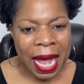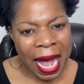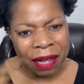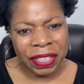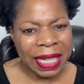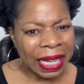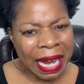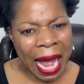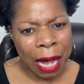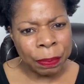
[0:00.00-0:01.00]
having that
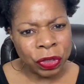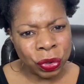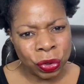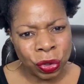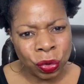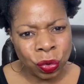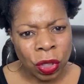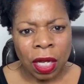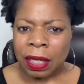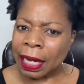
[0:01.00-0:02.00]
happen to you.
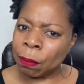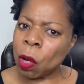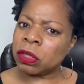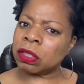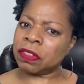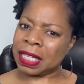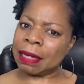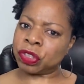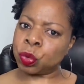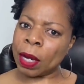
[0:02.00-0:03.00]
Like, most of us
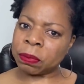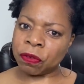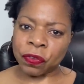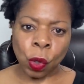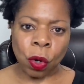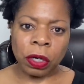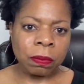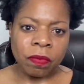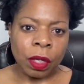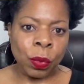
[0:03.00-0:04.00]
have swept the
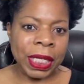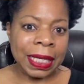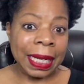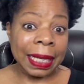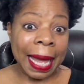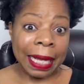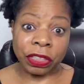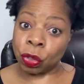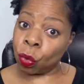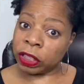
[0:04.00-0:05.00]
floor within the
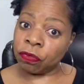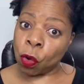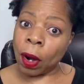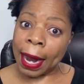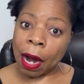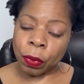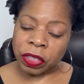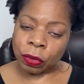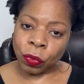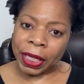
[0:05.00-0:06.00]
last 24
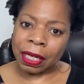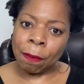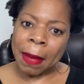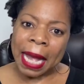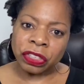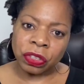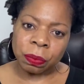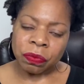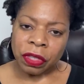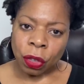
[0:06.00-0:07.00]
hours, and we can
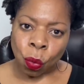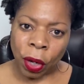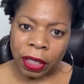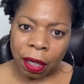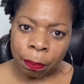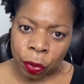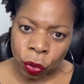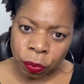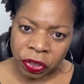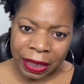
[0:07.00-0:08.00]
imagine what a
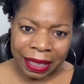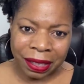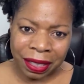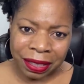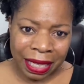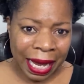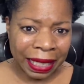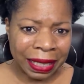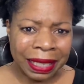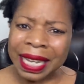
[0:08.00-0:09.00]
broomstick looks
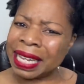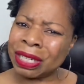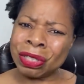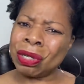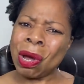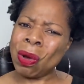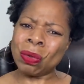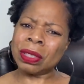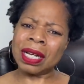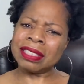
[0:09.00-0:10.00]
like, let
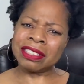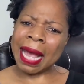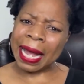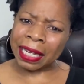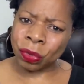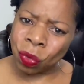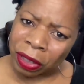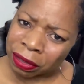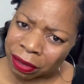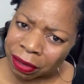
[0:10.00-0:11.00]
alone a jagged
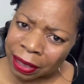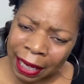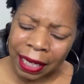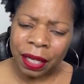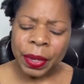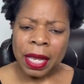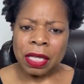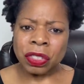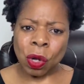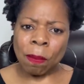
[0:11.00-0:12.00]
one, okay?
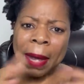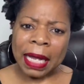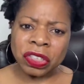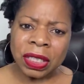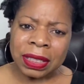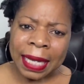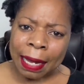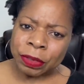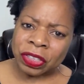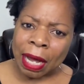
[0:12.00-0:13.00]
So imagine the
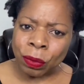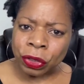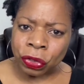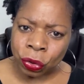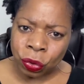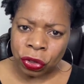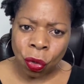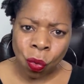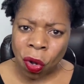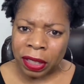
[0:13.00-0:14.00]
damage that would do to
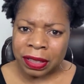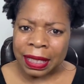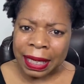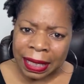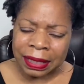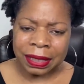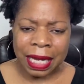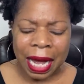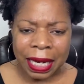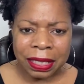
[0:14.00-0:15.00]
one's
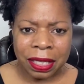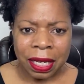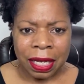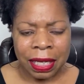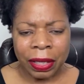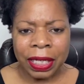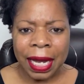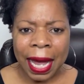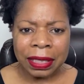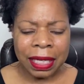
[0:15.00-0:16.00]
insides. Now, he
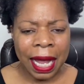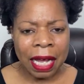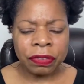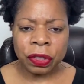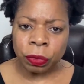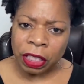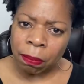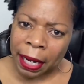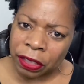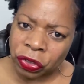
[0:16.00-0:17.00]
had to have 3
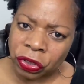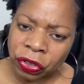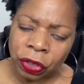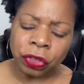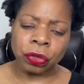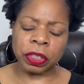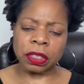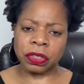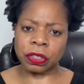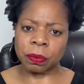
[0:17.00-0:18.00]
major
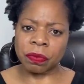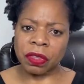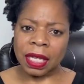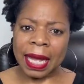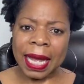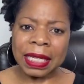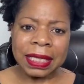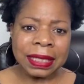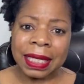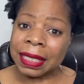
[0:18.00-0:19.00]
surgeries, and
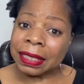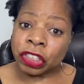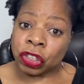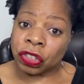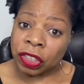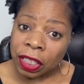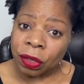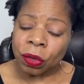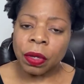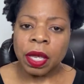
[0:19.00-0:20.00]
he said he
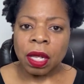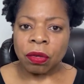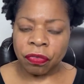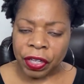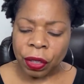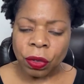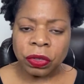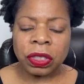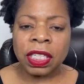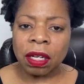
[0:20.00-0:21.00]
still
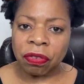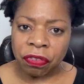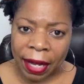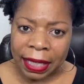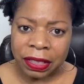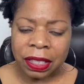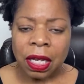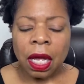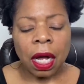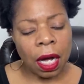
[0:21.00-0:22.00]
feels the effects
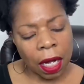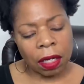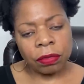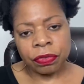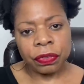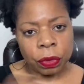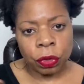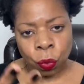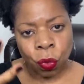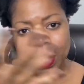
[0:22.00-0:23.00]
of
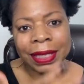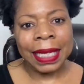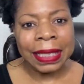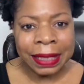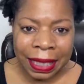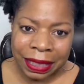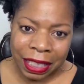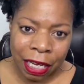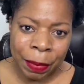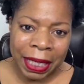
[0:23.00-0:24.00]
what they did to
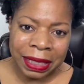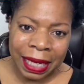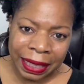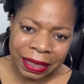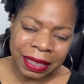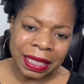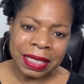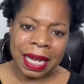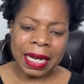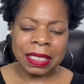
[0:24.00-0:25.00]
him in
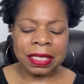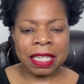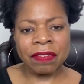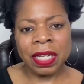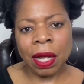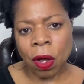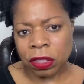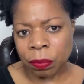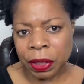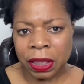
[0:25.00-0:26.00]
1997. Now,
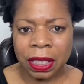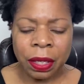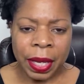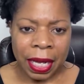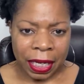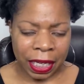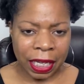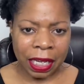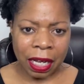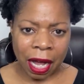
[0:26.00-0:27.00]
ultimately,
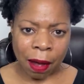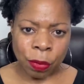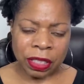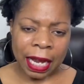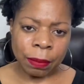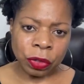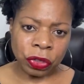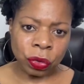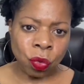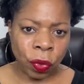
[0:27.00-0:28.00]
he was able
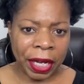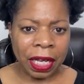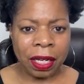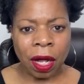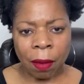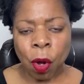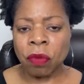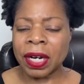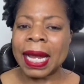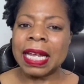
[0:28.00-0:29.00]
to win
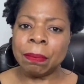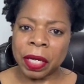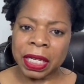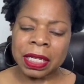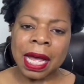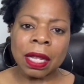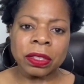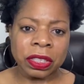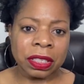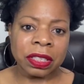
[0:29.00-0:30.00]
over $8 million
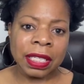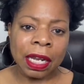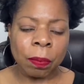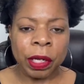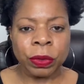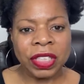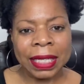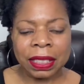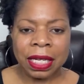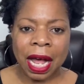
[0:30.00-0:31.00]
in a settlement, which
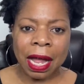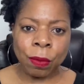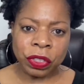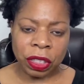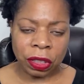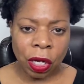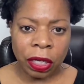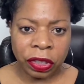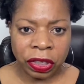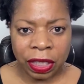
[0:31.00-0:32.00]
at the time was the
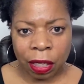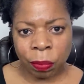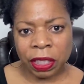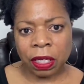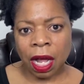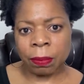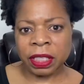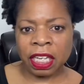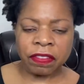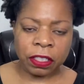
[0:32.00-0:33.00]
largest settlement
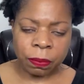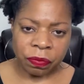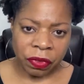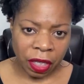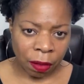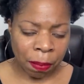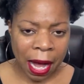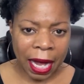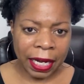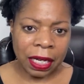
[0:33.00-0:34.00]
given
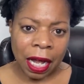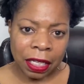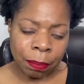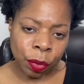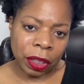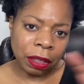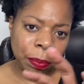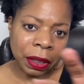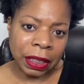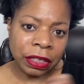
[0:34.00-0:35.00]
by the Brooklyn
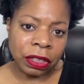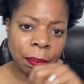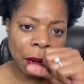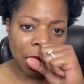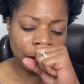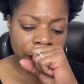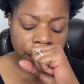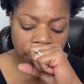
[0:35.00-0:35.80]
Police Department.